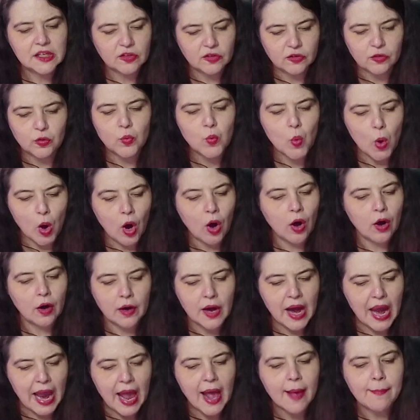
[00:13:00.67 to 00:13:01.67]
you are
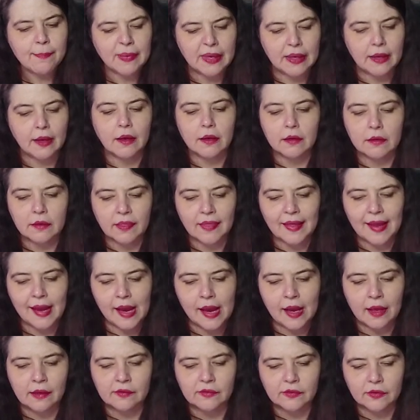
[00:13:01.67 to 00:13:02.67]
happy, they
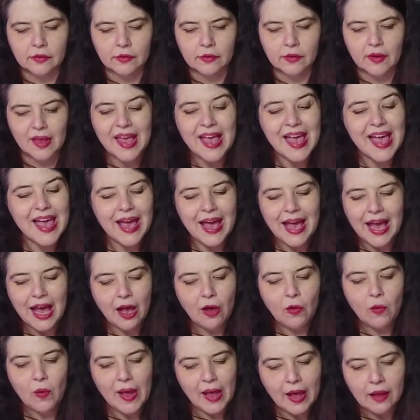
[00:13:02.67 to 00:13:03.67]
answered.
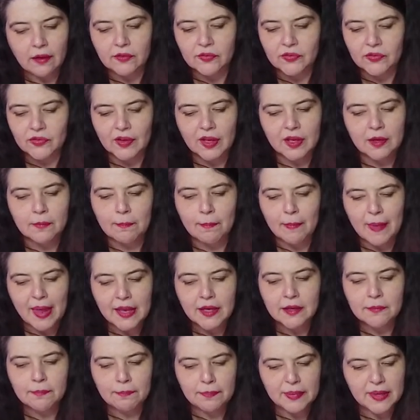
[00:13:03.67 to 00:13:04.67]
How else can
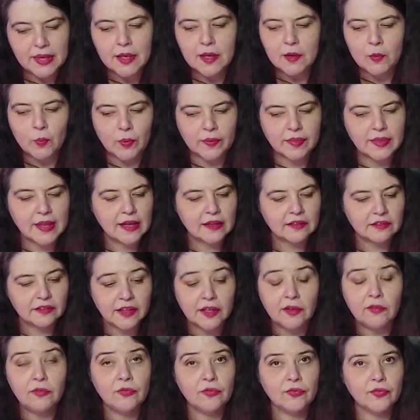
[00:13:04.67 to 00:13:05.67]
men be when they
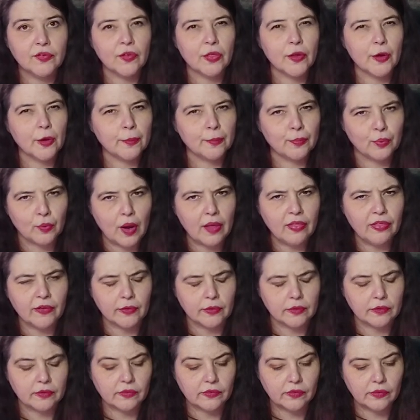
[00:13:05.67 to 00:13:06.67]
live for their
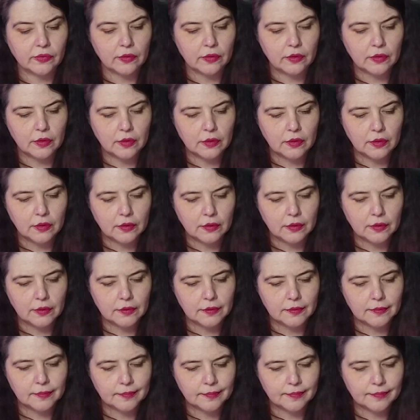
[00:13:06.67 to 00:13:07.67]
brothers?
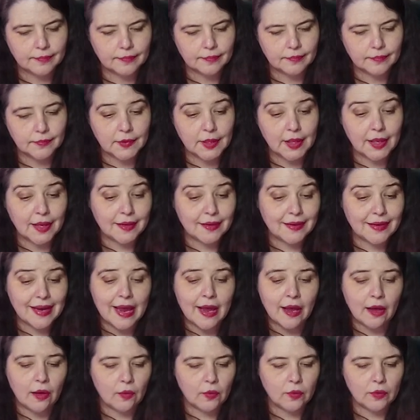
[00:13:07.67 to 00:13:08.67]
And
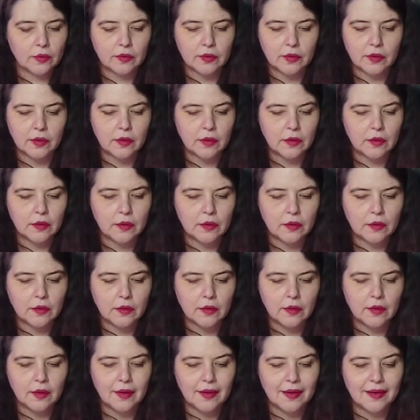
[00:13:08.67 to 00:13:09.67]
now,
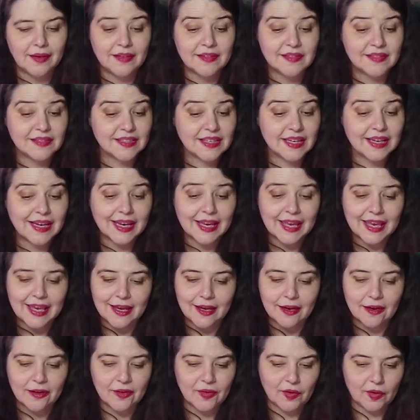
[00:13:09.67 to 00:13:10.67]
sitting
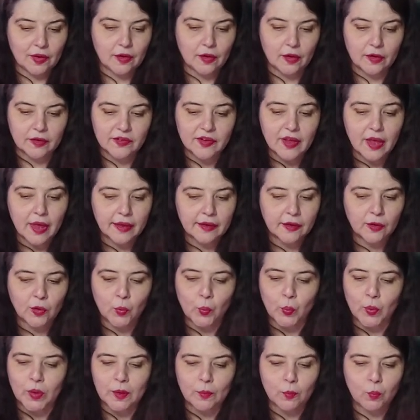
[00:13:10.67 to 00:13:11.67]
here in our tunnel,
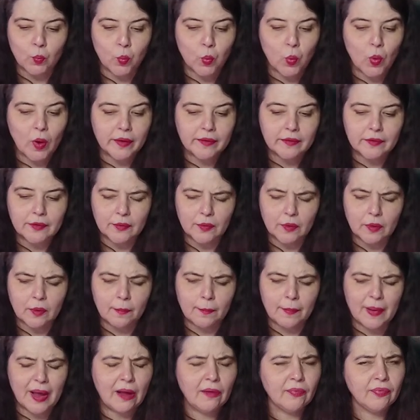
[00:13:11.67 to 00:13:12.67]
we wonder
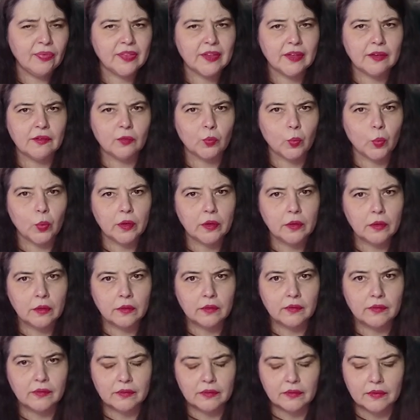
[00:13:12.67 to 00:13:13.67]
about these
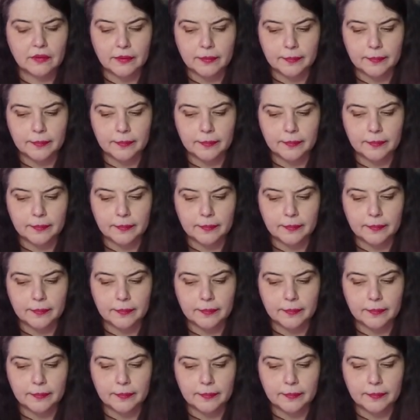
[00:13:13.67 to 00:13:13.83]
words.